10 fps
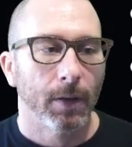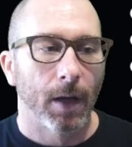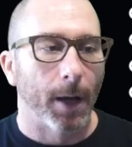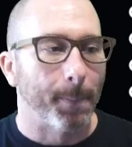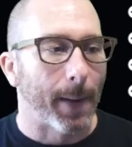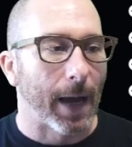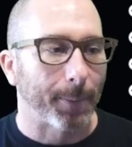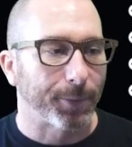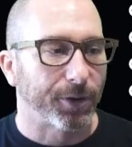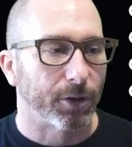a
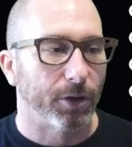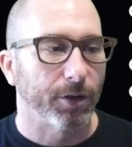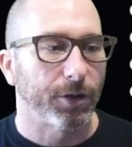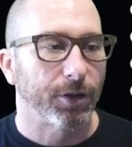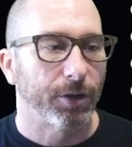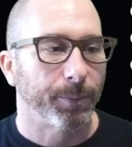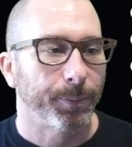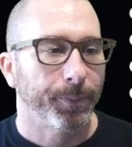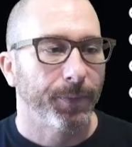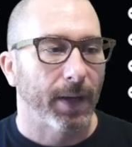map search,
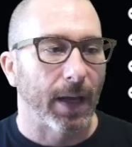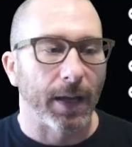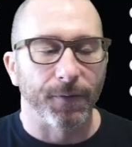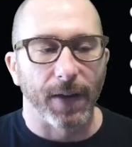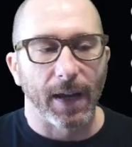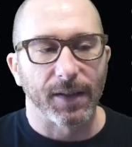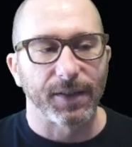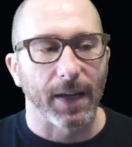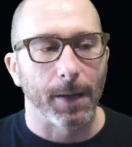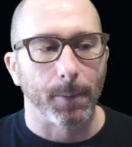advanced
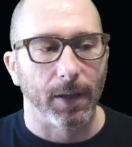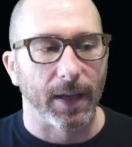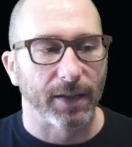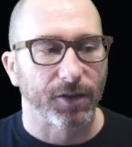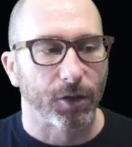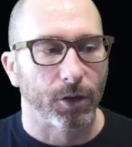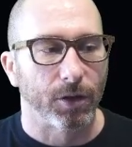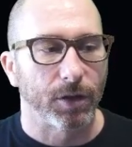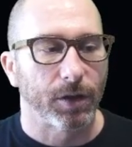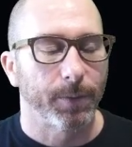MLS
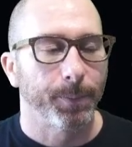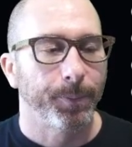search,